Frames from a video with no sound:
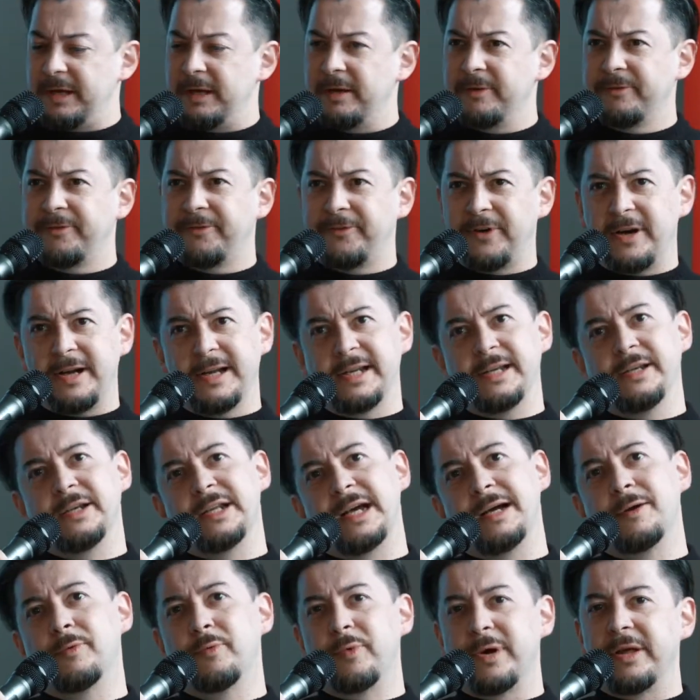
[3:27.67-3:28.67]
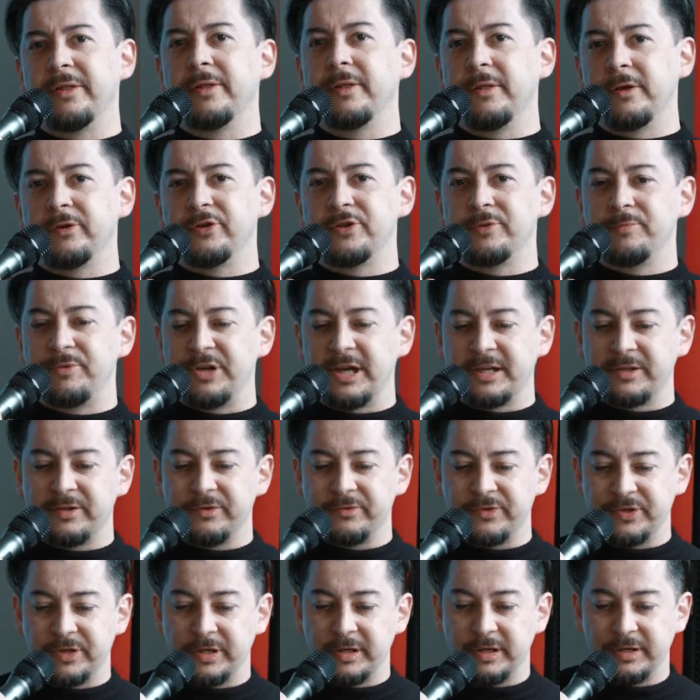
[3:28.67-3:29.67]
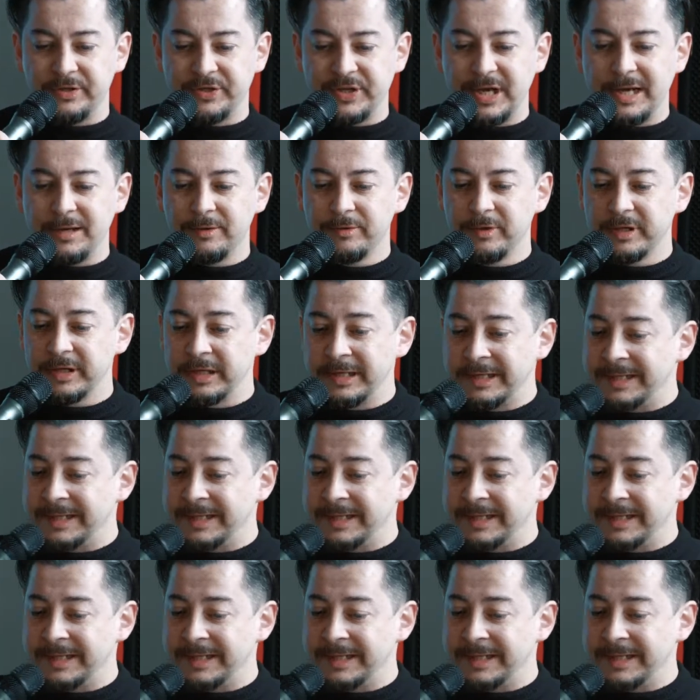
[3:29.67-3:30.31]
find out whether those objectives are sound.